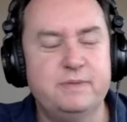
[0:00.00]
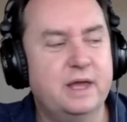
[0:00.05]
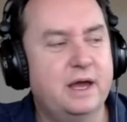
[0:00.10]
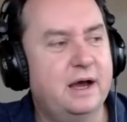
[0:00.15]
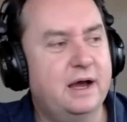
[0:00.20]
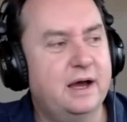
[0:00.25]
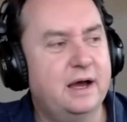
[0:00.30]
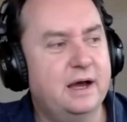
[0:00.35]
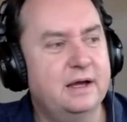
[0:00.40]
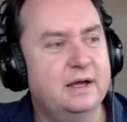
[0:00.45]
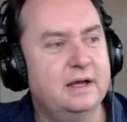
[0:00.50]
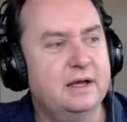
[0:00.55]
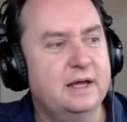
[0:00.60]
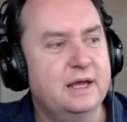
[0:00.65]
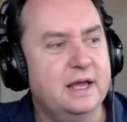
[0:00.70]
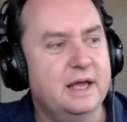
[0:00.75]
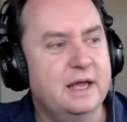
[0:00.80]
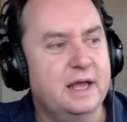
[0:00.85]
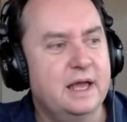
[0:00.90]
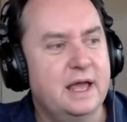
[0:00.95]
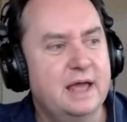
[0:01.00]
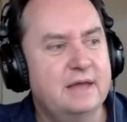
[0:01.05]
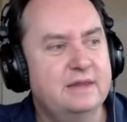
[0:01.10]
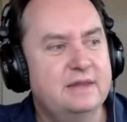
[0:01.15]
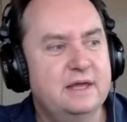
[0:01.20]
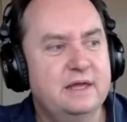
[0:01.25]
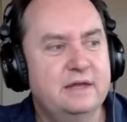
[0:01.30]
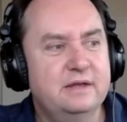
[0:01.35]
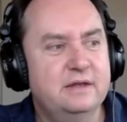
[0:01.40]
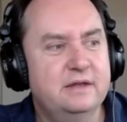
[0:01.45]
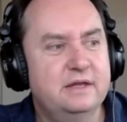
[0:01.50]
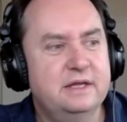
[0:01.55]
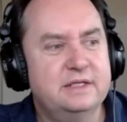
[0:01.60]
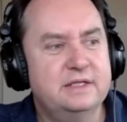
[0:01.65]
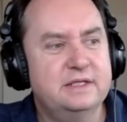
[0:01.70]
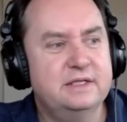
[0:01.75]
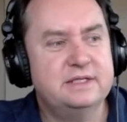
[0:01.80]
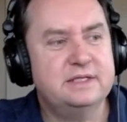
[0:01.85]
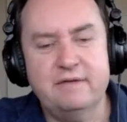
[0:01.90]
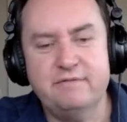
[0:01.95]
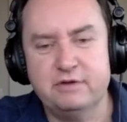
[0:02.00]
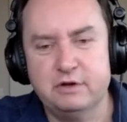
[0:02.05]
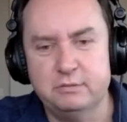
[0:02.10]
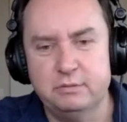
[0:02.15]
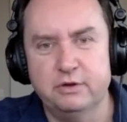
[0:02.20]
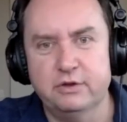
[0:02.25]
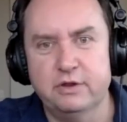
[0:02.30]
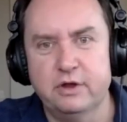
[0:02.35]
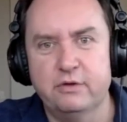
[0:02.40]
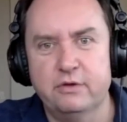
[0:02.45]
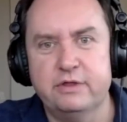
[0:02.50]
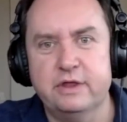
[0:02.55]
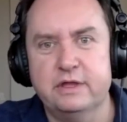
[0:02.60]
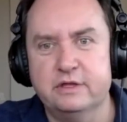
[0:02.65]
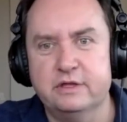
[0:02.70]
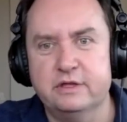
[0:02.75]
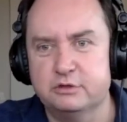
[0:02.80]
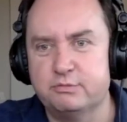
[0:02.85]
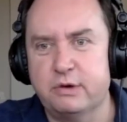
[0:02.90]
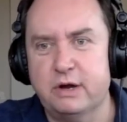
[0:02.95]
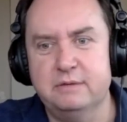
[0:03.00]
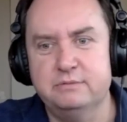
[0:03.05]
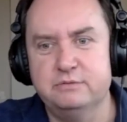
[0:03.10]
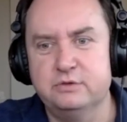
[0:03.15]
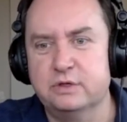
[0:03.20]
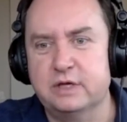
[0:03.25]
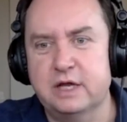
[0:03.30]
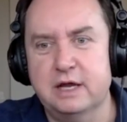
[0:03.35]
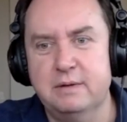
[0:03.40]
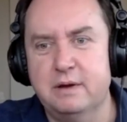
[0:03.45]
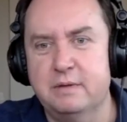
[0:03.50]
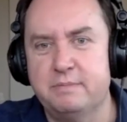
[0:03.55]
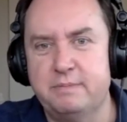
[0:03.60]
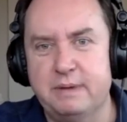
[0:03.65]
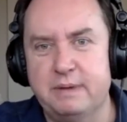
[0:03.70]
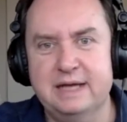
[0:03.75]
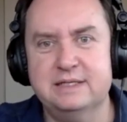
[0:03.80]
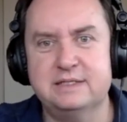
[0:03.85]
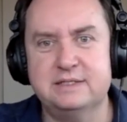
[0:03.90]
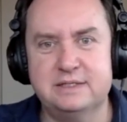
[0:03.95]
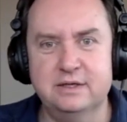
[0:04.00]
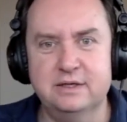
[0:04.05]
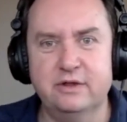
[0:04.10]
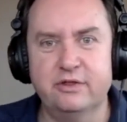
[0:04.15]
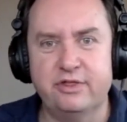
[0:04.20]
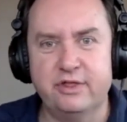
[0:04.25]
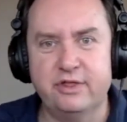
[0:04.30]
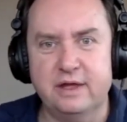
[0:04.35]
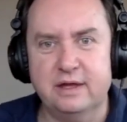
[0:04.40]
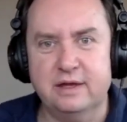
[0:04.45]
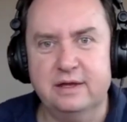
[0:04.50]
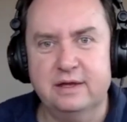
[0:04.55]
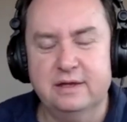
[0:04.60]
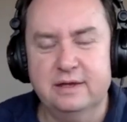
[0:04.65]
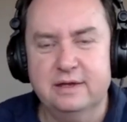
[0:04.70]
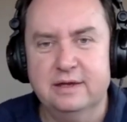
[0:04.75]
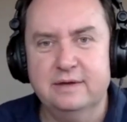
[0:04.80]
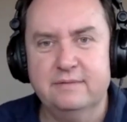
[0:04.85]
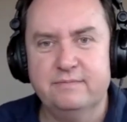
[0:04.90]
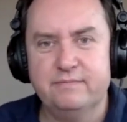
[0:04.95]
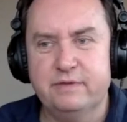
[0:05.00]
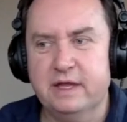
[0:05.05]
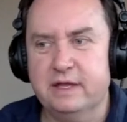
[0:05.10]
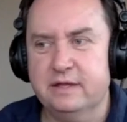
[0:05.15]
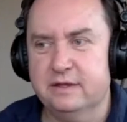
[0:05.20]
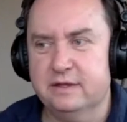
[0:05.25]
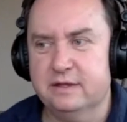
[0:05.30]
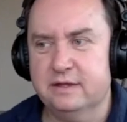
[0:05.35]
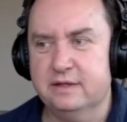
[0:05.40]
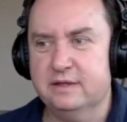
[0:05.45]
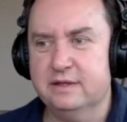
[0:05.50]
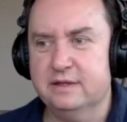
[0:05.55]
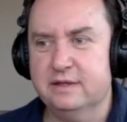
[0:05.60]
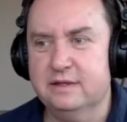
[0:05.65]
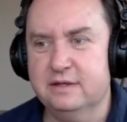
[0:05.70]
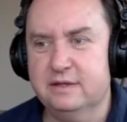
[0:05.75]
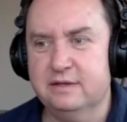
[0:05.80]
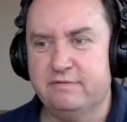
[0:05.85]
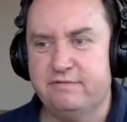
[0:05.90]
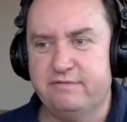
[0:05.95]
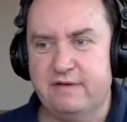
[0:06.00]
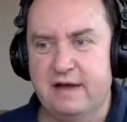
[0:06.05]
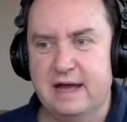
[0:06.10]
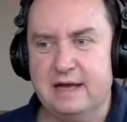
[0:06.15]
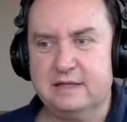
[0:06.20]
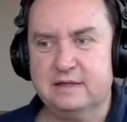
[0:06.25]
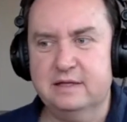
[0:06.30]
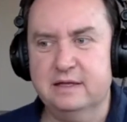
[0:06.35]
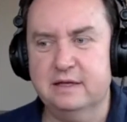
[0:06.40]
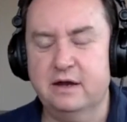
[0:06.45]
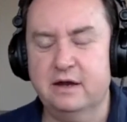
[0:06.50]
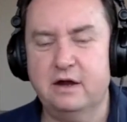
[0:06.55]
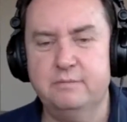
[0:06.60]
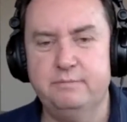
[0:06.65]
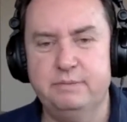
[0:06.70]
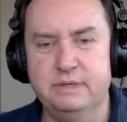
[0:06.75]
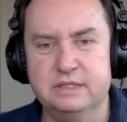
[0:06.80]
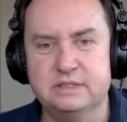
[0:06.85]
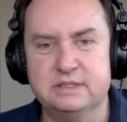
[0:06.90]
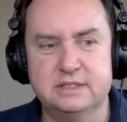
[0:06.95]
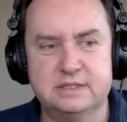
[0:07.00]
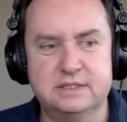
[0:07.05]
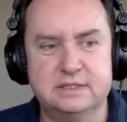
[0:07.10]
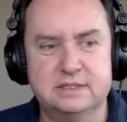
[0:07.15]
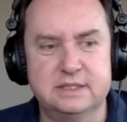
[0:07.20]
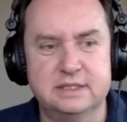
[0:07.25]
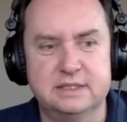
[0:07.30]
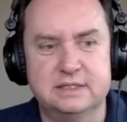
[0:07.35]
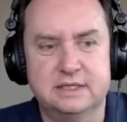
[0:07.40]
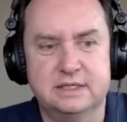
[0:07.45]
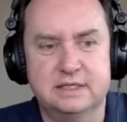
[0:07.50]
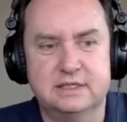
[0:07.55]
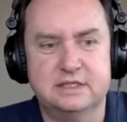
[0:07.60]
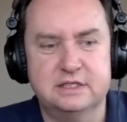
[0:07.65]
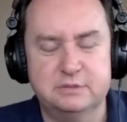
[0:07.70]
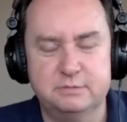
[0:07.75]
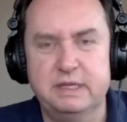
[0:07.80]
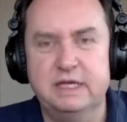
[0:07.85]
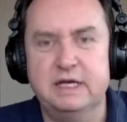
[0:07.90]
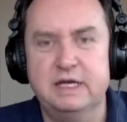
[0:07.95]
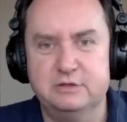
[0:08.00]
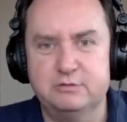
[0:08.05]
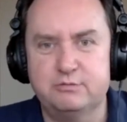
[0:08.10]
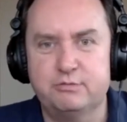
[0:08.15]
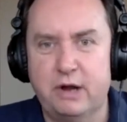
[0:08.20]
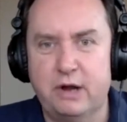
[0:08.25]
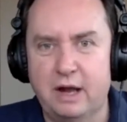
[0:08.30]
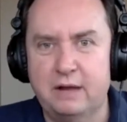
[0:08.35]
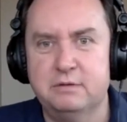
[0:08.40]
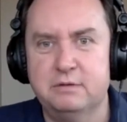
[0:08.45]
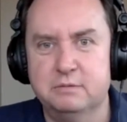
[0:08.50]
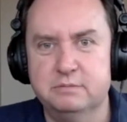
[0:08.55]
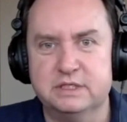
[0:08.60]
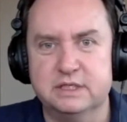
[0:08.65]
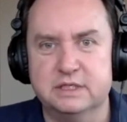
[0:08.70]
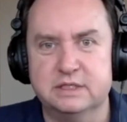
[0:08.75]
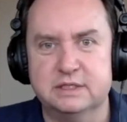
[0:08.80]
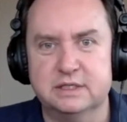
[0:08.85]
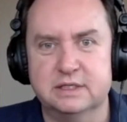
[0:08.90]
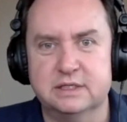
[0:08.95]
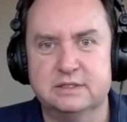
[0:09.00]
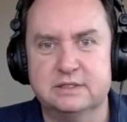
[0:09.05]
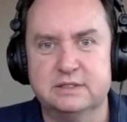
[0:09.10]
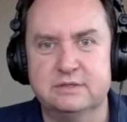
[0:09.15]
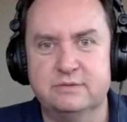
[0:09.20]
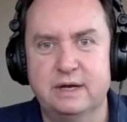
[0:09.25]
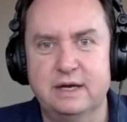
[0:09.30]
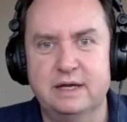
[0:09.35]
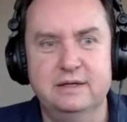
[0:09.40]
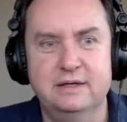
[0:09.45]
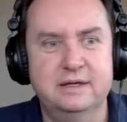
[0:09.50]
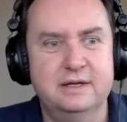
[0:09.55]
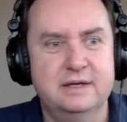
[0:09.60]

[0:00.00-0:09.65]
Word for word: Uh, and then it's inevitable, though, that those problems will come up. I still think that the fact that our businesses exist is because problems exist, right?